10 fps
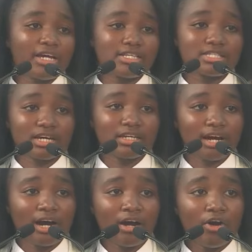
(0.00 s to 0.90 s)

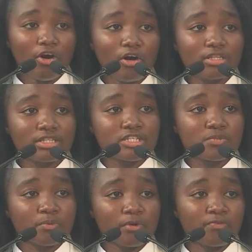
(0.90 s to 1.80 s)
Isaiah, all these
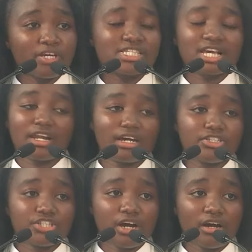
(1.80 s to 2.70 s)
prophets,
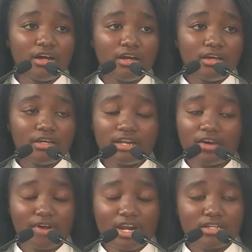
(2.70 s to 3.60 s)
Elijah. He
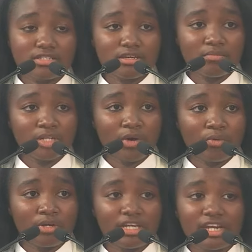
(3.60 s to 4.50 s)
never let them
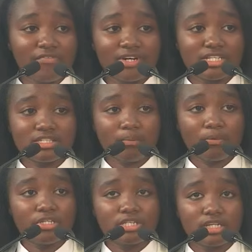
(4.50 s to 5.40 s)
down, He never
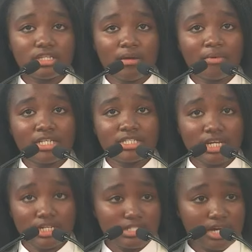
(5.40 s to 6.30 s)
disappointed them at
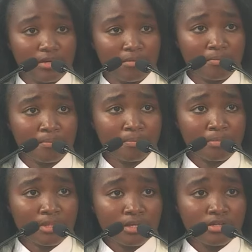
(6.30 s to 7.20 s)
any time.
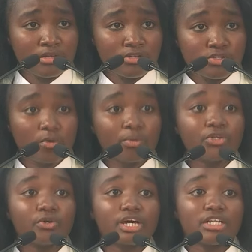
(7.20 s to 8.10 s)
So we
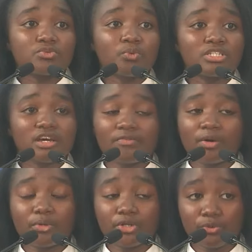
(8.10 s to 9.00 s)
know that whatever
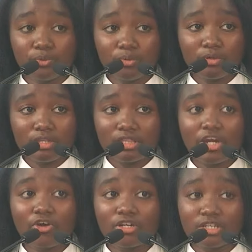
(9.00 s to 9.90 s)
we do, the
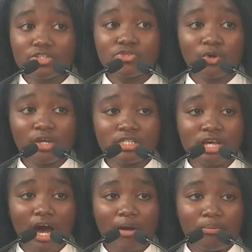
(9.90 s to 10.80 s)
Lord is always
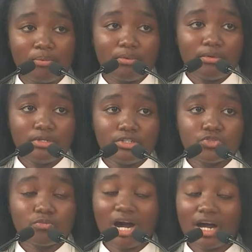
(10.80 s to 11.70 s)
up to
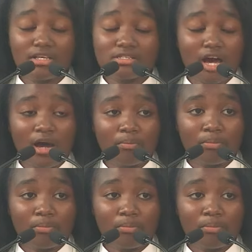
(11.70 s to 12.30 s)
back us up,